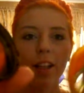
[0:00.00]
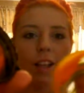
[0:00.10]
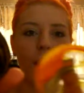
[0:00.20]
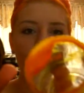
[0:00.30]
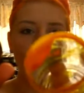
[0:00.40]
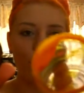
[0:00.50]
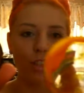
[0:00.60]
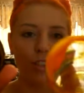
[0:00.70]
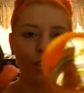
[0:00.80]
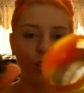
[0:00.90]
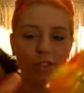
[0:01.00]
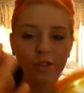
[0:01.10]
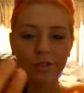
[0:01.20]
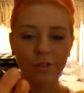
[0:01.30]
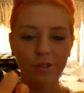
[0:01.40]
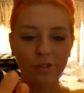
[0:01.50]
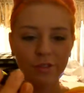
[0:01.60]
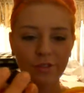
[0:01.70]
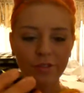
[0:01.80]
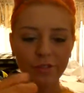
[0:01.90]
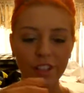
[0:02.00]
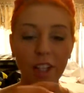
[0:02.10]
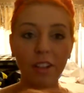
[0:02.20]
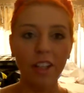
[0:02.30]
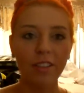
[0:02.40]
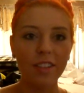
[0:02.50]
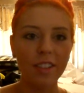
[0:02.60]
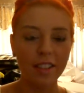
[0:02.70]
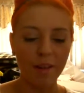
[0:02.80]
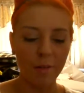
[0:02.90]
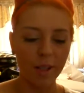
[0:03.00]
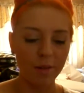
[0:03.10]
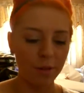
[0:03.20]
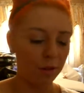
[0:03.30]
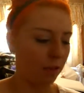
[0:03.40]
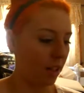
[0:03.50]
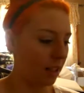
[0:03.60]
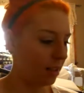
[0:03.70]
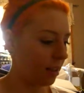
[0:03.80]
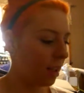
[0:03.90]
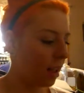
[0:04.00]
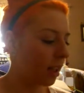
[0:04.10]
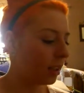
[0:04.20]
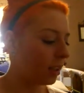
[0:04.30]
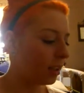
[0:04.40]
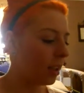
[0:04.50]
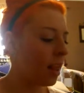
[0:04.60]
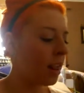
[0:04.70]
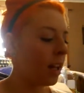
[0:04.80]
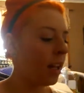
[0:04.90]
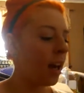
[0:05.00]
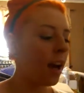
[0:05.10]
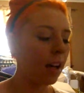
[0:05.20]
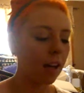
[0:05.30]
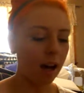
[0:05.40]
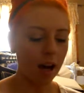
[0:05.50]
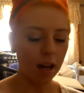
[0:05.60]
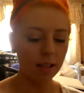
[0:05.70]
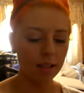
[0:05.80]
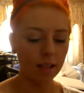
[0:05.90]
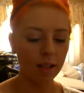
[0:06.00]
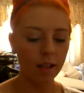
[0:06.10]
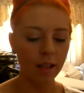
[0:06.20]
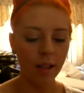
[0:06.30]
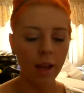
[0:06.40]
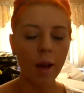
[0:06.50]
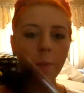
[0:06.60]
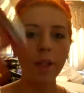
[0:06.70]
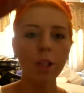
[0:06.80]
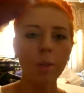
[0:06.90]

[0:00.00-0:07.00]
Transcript: that much yellow left, and it's kind of mixed with the red a little. And then I got Pillar